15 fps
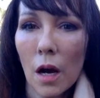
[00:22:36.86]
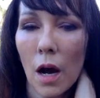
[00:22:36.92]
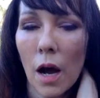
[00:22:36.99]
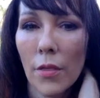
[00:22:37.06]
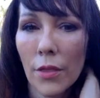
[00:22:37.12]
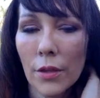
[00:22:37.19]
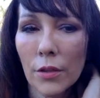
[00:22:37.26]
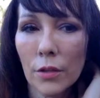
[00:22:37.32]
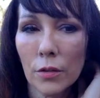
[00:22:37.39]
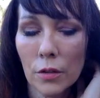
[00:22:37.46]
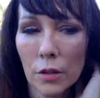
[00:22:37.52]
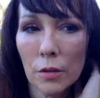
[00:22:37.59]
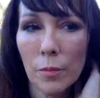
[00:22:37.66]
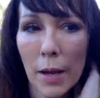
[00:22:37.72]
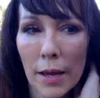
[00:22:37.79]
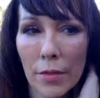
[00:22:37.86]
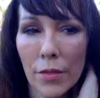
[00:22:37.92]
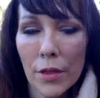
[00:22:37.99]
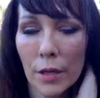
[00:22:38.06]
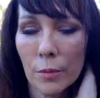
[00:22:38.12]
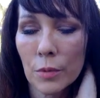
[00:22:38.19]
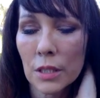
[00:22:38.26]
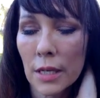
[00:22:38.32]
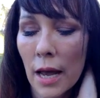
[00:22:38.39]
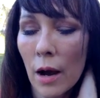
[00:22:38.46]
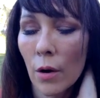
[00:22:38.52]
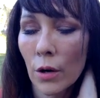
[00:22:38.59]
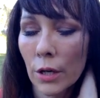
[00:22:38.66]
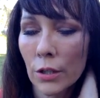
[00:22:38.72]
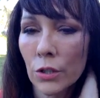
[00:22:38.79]
I think that the main themes now
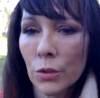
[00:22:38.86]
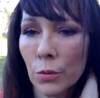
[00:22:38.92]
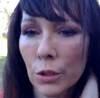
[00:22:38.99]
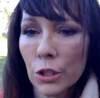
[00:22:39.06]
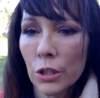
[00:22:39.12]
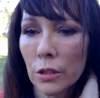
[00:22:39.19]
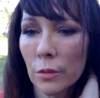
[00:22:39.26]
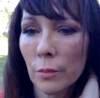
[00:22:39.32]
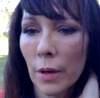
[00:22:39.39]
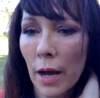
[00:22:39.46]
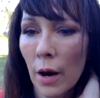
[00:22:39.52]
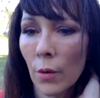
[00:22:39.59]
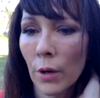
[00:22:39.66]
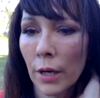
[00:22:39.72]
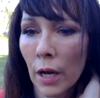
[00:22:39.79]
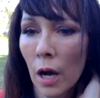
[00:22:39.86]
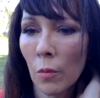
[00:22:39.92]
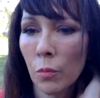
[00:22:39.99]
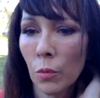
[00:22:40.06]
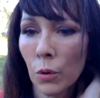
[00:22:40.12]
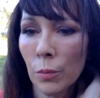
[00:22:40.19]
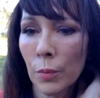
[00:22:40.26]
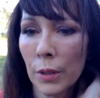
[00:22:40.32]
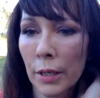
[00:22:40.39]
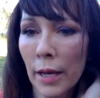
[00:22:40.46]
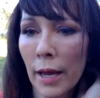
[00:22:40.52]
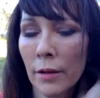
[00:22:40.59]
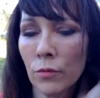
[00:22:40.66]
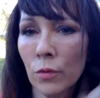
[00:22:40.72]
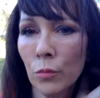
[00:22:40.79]
are intuition and powering up would be,
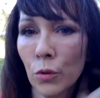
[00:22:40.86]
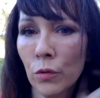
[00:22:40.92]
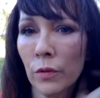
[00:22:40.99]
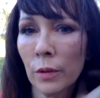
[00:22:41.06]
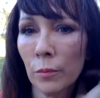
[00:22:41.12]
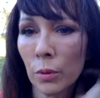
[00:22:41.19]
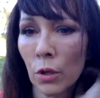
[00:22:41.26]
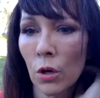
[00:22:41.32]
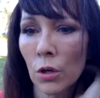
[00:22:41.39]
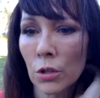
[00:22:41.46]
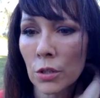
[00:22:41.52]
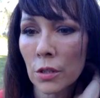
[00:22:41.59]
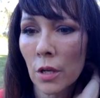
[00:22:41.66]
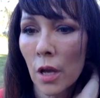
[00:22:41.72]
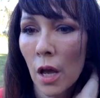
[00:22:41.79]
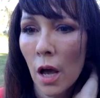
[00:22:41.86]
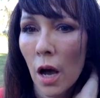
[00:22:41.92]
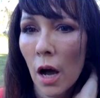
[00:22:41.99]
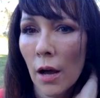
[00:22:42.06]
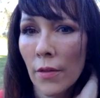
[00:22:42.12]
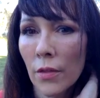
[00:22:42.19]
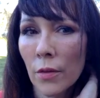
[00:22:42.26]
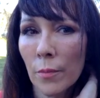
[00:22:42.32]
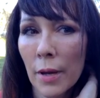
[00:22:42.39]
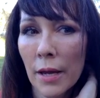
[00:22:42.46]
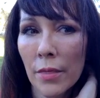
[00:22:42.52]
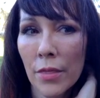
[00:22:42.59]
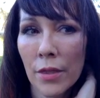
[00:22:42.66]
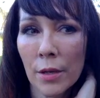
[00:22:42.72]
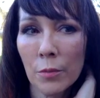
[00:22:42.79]
and removing blocks. I think the
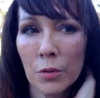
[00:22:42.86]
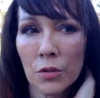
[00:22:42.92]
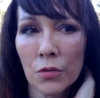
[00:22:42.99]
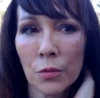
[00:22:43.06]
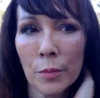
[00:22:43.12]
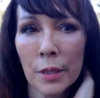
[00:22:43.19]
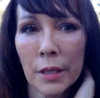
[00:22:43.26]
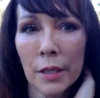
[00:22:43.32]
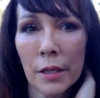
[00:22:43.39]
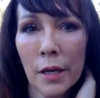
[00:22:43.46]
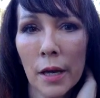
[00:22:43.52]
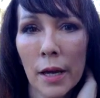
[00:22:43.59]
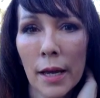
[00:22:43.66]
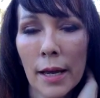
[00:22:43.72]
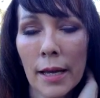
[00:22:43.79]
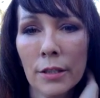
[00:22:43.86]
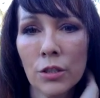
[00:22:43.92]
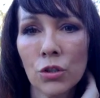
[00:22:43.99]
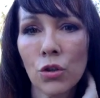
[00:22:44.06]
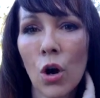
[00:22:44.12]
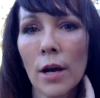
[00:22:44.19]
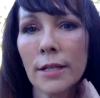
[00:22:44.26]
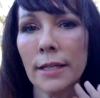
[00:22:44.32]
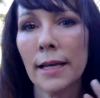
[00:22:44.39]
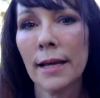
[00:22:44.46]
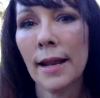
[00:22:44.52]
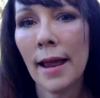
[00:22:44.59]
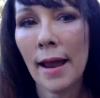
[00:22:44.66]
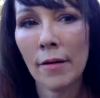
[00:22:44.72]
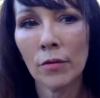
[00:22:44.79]
main themes for me is trying to get
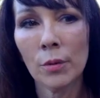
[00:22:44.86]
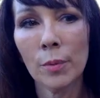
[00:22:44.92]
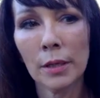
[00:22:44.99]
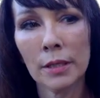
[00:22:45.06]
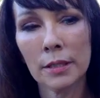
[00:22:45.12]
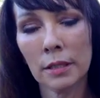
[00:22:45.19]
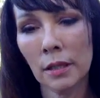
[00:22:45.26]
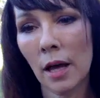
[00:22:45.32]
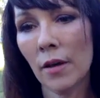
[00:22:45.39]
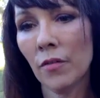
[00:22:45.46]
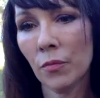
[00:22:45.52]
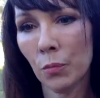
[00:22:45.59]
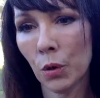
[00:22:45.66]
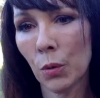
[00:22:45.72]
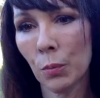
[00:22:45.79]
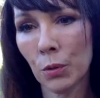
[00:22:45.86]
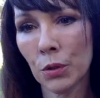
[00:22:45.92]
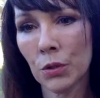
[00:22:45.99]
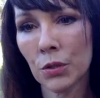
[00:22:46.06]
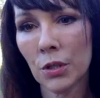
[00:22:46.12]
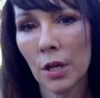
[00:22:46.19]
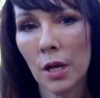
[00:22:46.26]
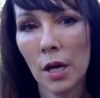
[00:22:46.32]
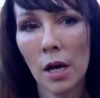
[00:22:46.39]
everybody's life purpose